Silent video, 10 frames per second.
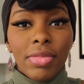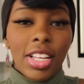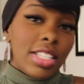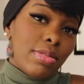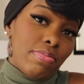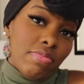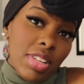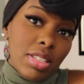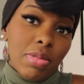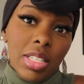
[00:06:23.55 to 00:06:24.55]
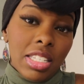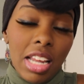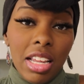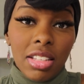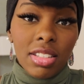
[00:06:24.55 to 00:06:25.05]
It's
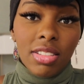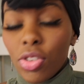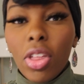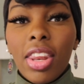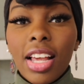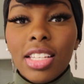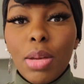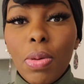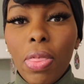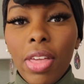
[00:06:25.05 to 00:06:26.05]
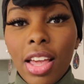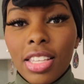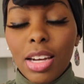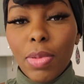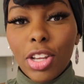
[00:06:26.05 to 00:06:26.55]
nice. So the next couple of
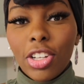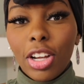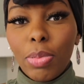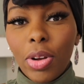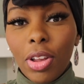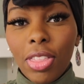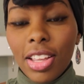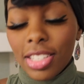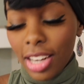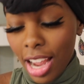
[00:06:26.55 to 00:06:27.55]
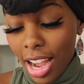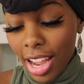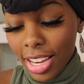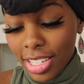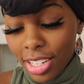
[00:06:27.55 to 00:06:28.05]
things that I'm going to talk about are things that
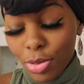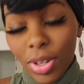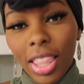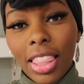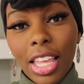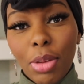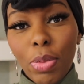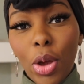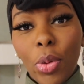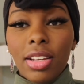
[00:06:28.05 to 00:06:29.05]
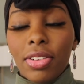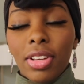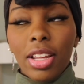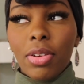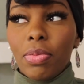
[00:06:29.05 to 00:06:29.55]
I didn't really think about or
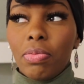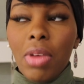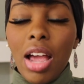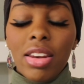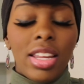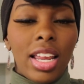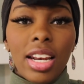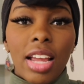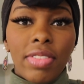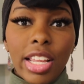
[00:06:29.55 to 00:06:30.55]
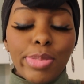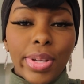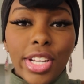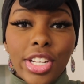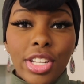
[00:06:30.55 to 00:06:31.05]
like I didn't have any
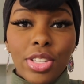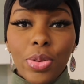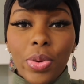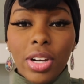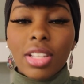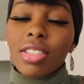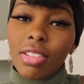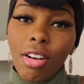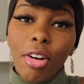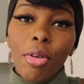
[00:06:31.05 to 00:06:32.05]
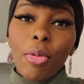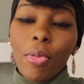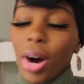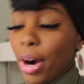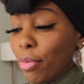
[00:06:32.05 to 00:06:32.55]
expectations towards. So
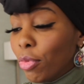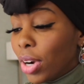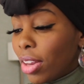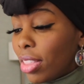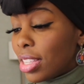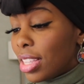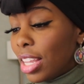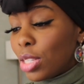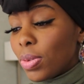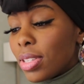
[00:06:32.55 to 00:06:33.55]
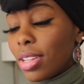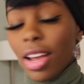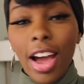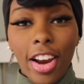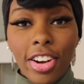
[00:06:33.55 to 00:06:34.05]
one of those things was
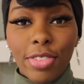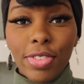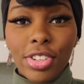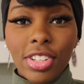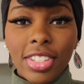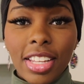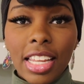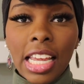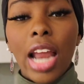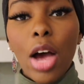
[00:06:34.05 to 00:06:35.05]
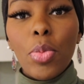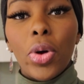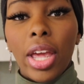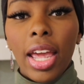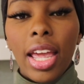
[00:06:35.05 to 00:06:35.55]
iron deficiency. Now I'm
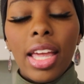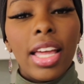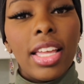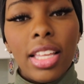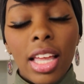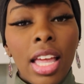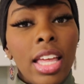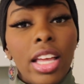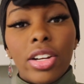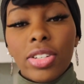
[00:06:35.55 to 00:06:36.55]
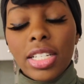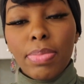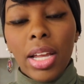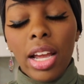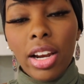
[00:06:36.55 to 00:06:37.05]
okay. I increased
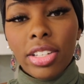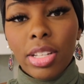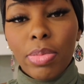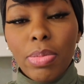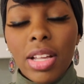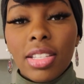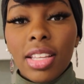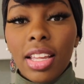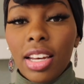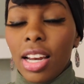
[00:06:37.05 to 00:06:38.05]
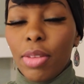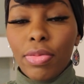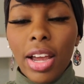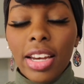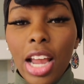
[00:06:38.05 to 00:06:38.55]
my iron supplements and I'm
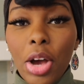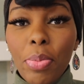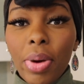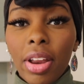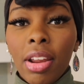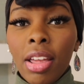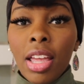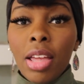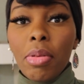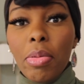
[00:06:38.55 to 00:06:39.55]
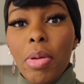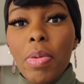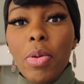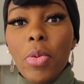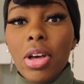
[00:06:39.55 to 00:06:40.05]
fine now, but my
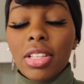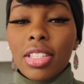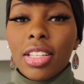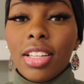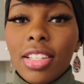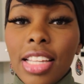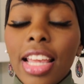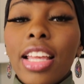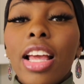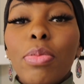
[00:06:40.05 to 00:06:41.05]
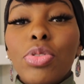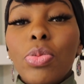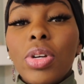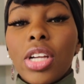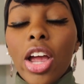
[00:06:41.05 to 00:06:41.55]
baby was taking up so
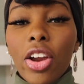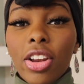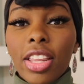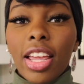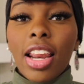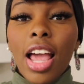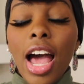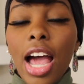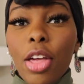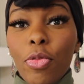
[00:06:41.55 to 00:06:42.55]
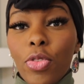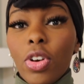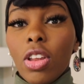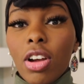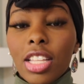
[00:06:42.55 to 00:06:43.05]
much iron that for
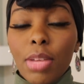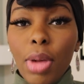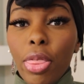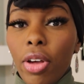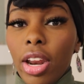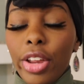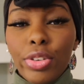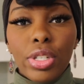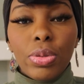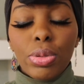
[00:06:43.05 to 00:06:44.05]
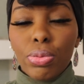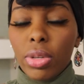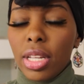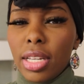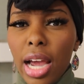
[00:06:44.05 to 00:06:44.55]
a long time, I thought I just was
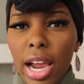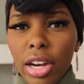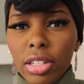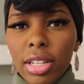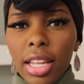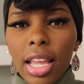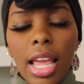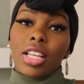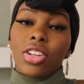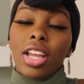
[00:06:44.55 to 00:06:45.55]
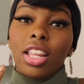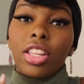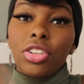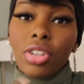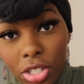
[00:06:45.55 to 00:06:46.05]
really tired looking. I started getting
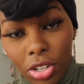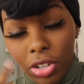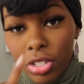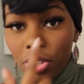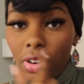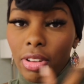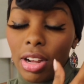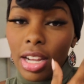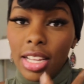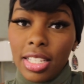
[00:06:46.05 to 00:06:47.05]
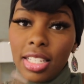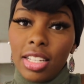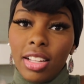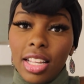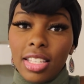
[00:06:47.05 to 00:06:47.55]
the dark circles around the eyes and
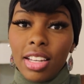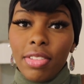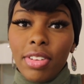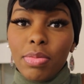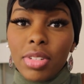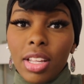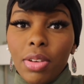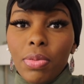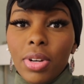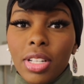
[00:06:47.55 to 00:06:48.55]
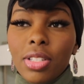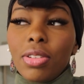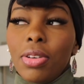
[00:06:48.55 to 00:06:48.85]
all that stuff, and I'm just like, what is